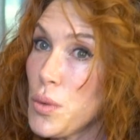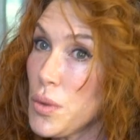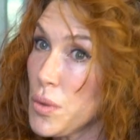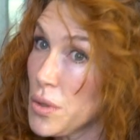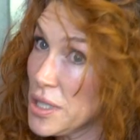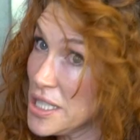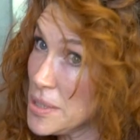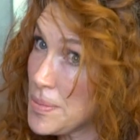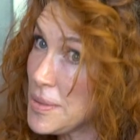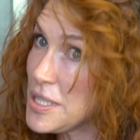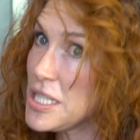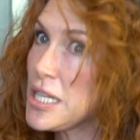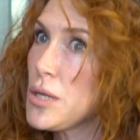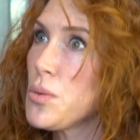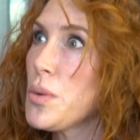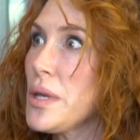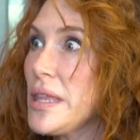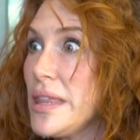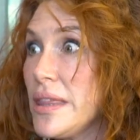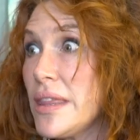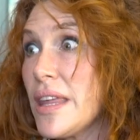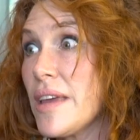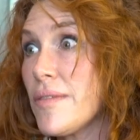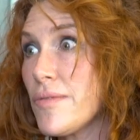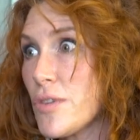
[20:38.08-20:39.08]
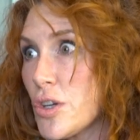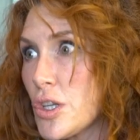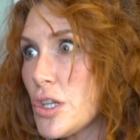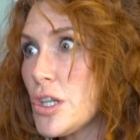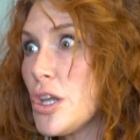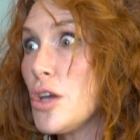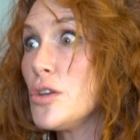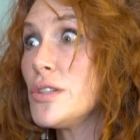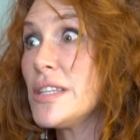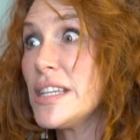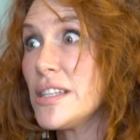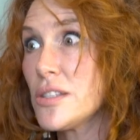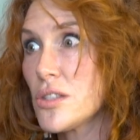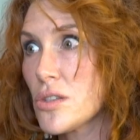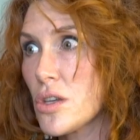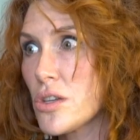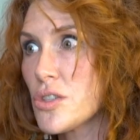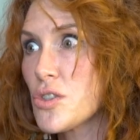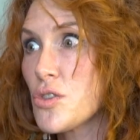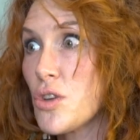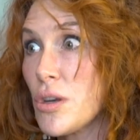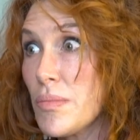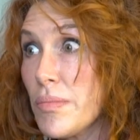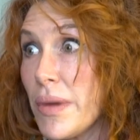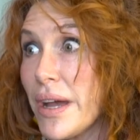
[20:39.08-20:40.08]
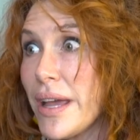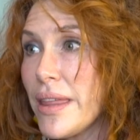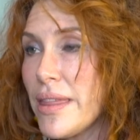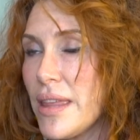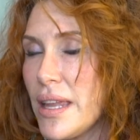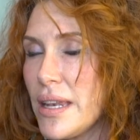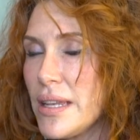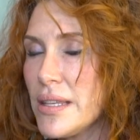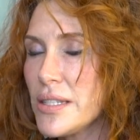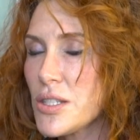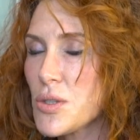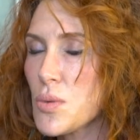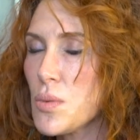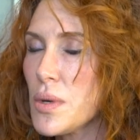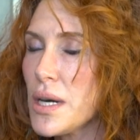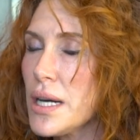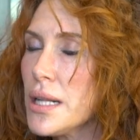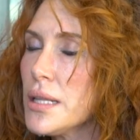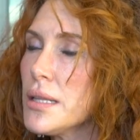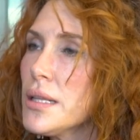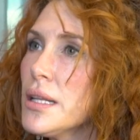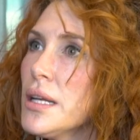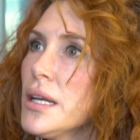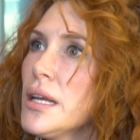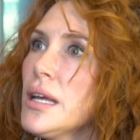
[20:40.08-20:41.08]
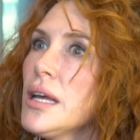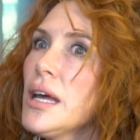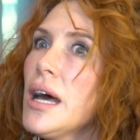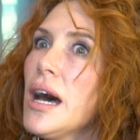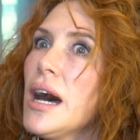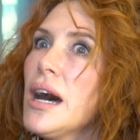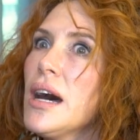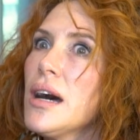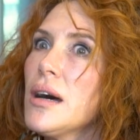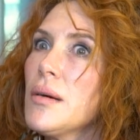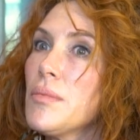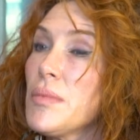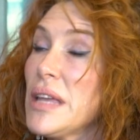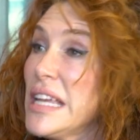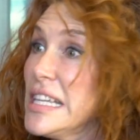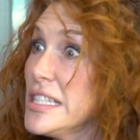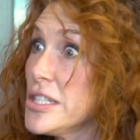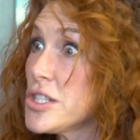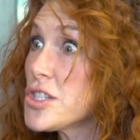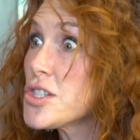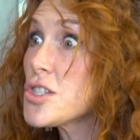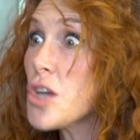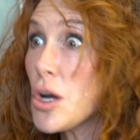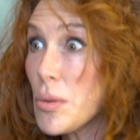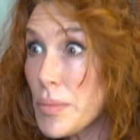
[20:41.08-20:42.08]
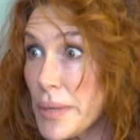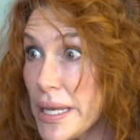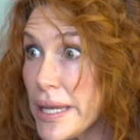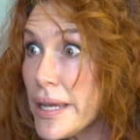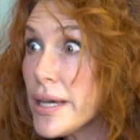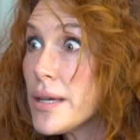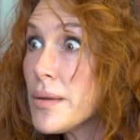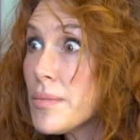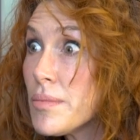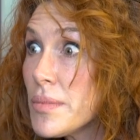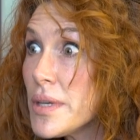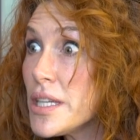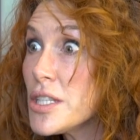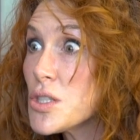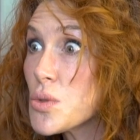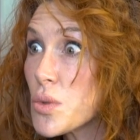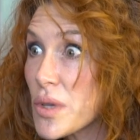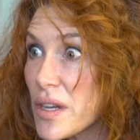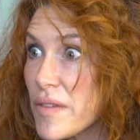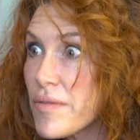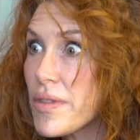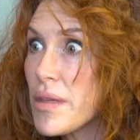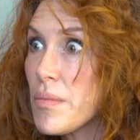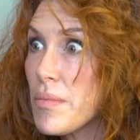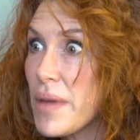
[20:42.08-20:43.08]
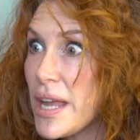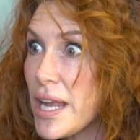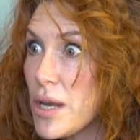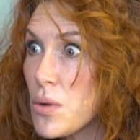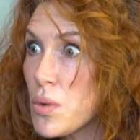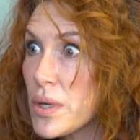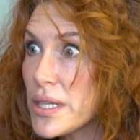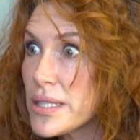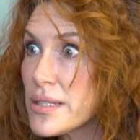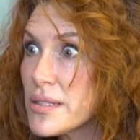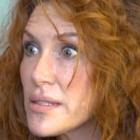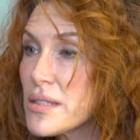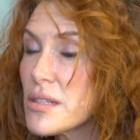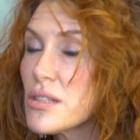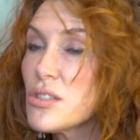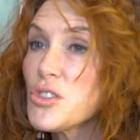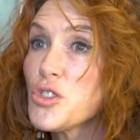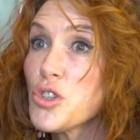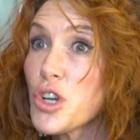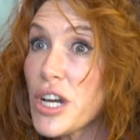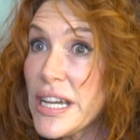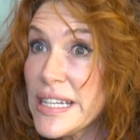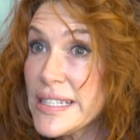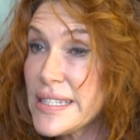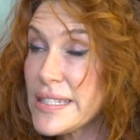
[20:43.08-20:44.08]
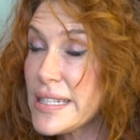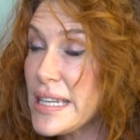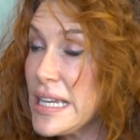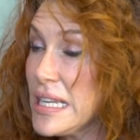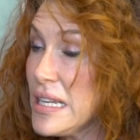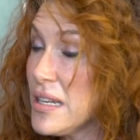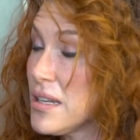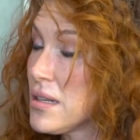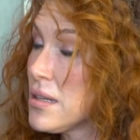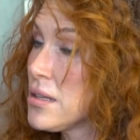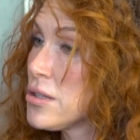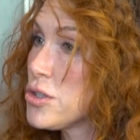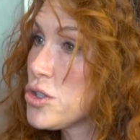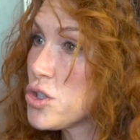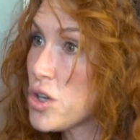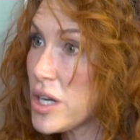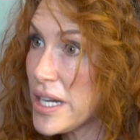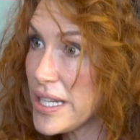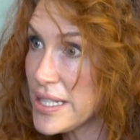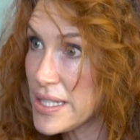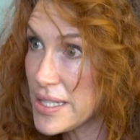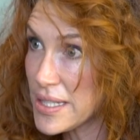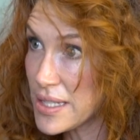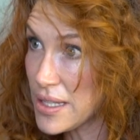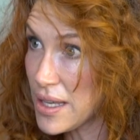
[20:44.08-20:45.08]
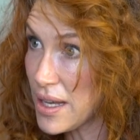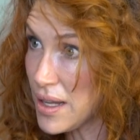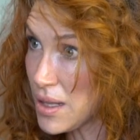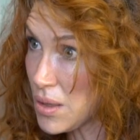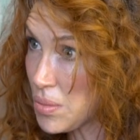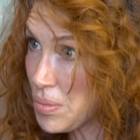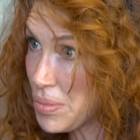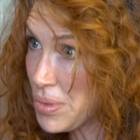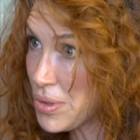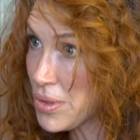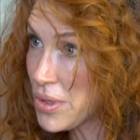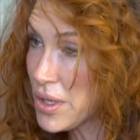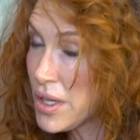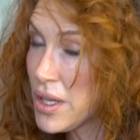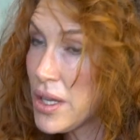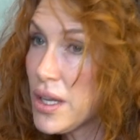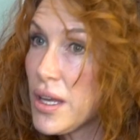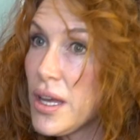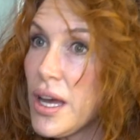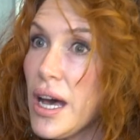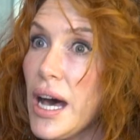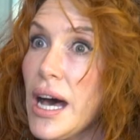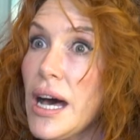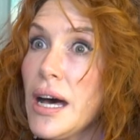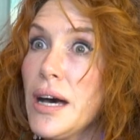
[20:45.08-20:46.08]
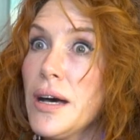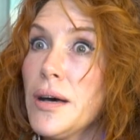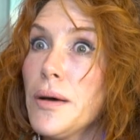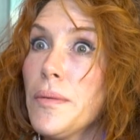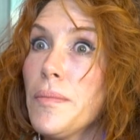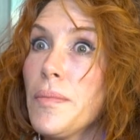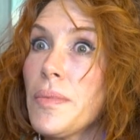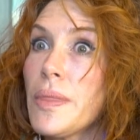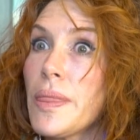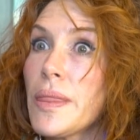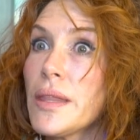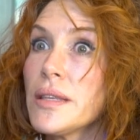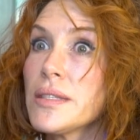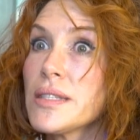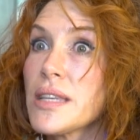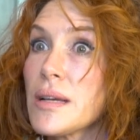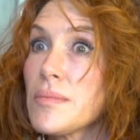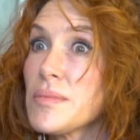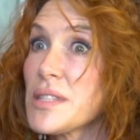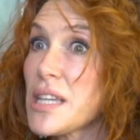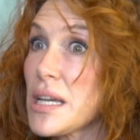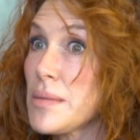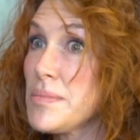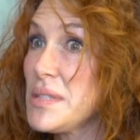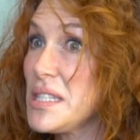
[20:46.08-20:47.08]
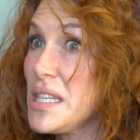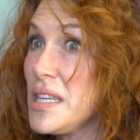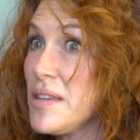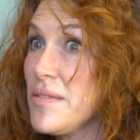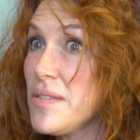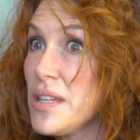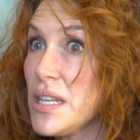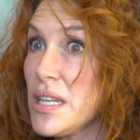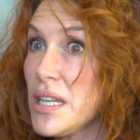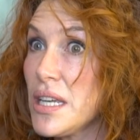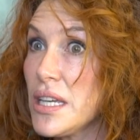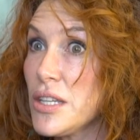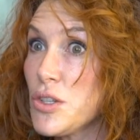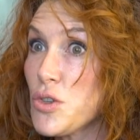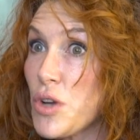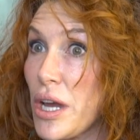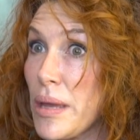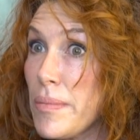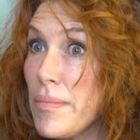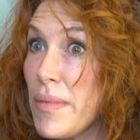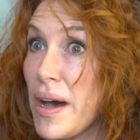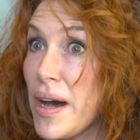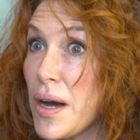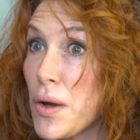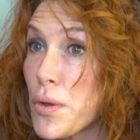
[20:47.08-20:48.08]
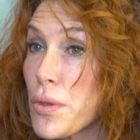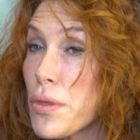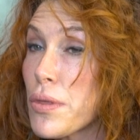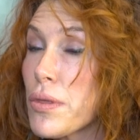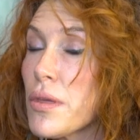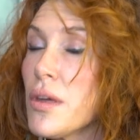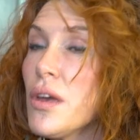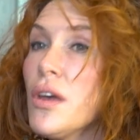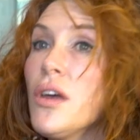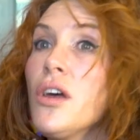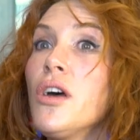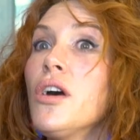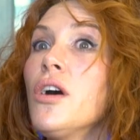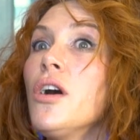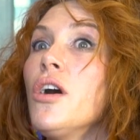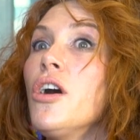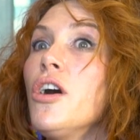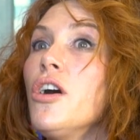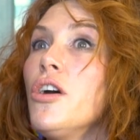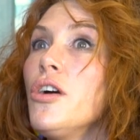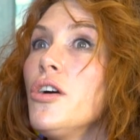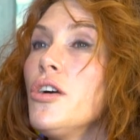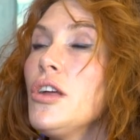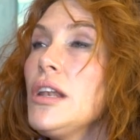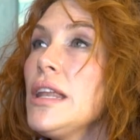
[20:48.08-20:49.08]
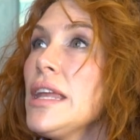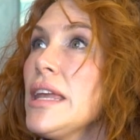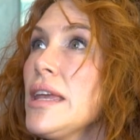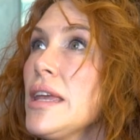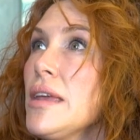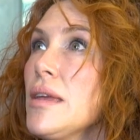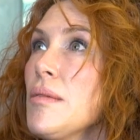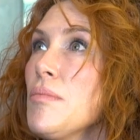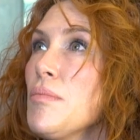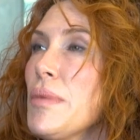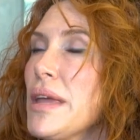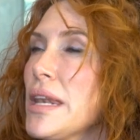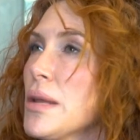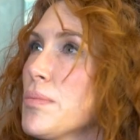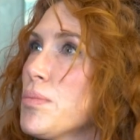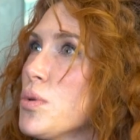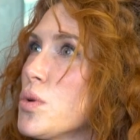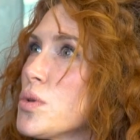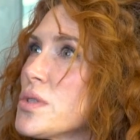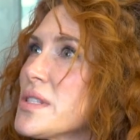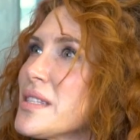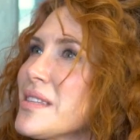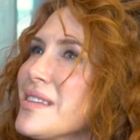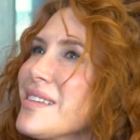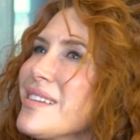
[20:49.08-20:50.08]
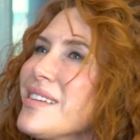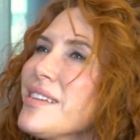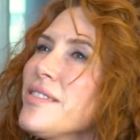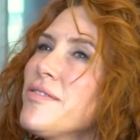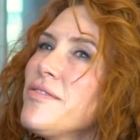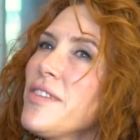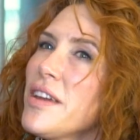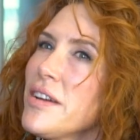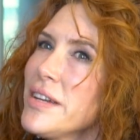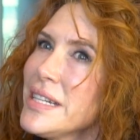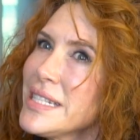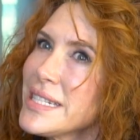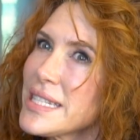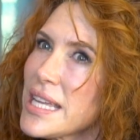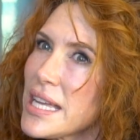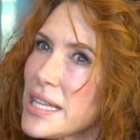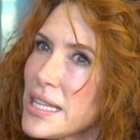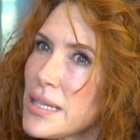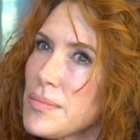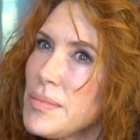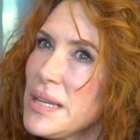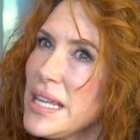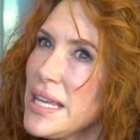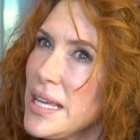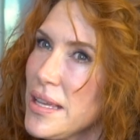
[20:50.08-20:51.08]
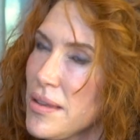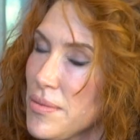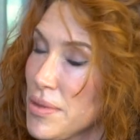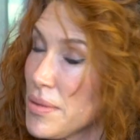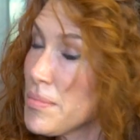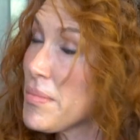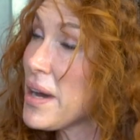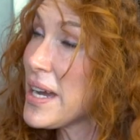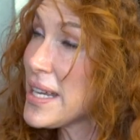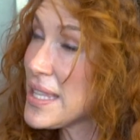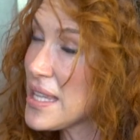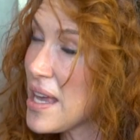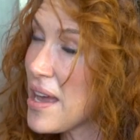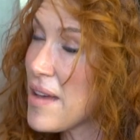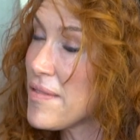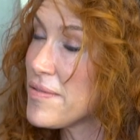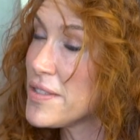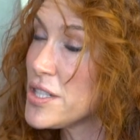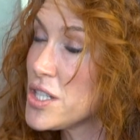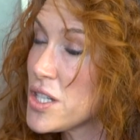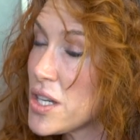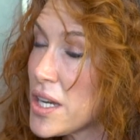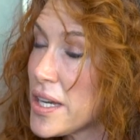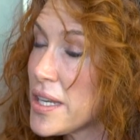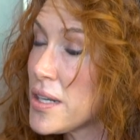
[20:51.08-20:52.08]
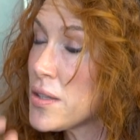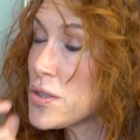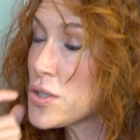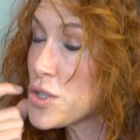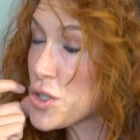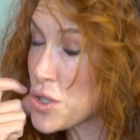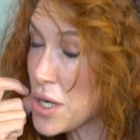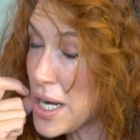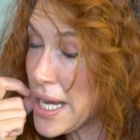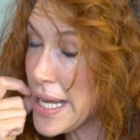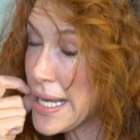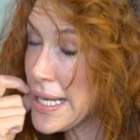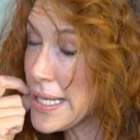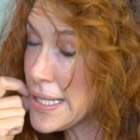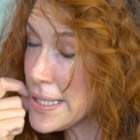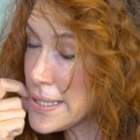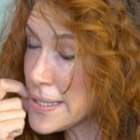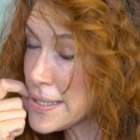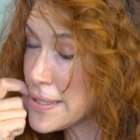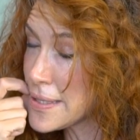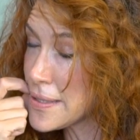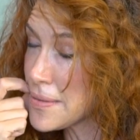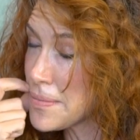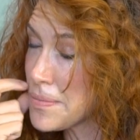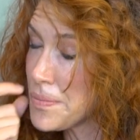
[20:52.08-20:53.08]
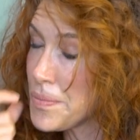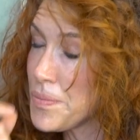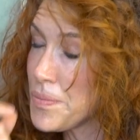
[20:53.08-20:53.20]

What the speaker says: especially when they've got low testosterone by then as well. Insomnia is one of the main ones. Dry skin, dry scalp, sometimes even a dry mouth. Early menopause very seldomly might have vaginal dryness,